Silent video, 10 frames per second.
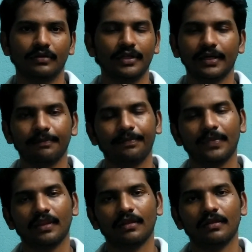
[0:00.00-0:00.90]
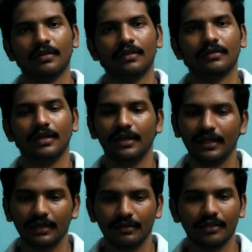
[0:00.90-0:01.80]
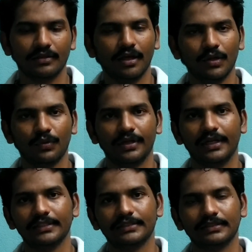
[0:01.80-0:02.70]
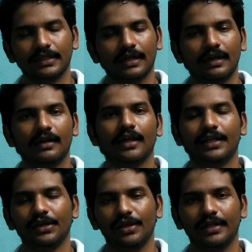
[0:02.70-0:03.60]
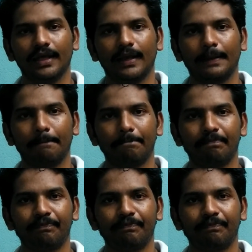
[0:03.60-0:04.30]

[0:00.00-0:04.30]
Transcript: Clear? And the third one is dirty oil tank.